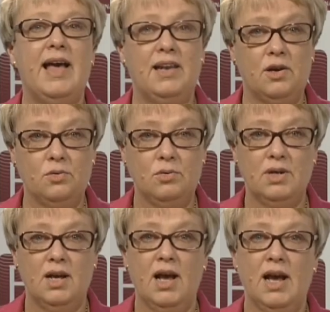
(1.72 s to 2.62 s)
Hello,
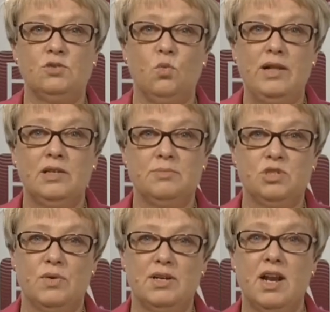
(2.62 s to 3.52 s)
and
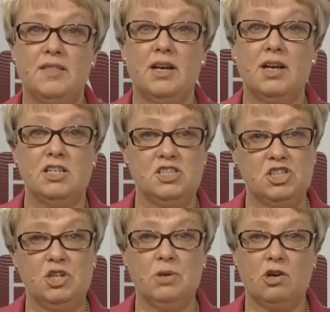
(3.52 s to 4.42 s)
welcome to another
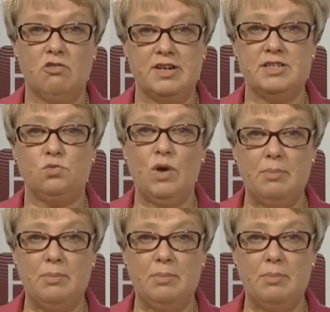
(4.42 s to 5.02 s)
Consumer Credit